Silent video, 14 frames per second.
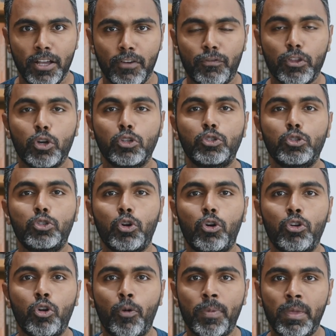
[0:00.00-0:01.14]
For those who
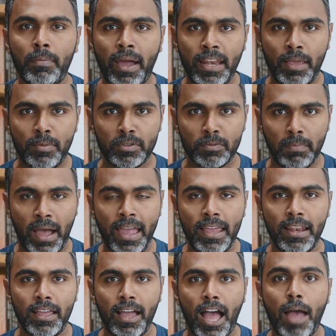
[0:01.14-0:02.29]
don't know me, my name is
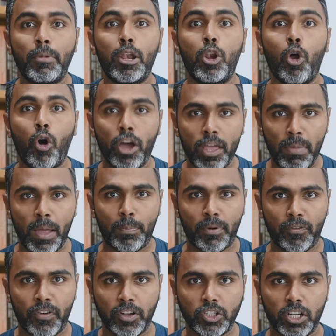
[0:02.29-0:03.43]
Mahela. I'm a lawyer by
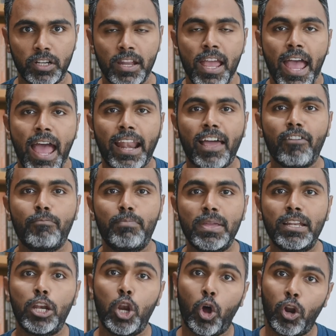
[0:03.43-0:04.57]
profession and I've
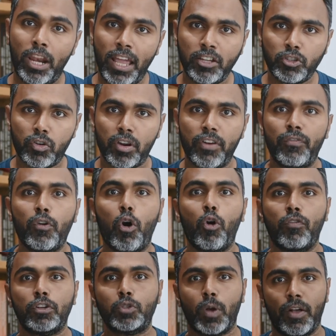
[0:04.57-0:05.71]
been a law lecturer for
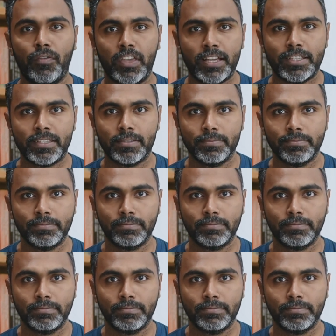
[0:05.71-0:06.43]
over 12 years.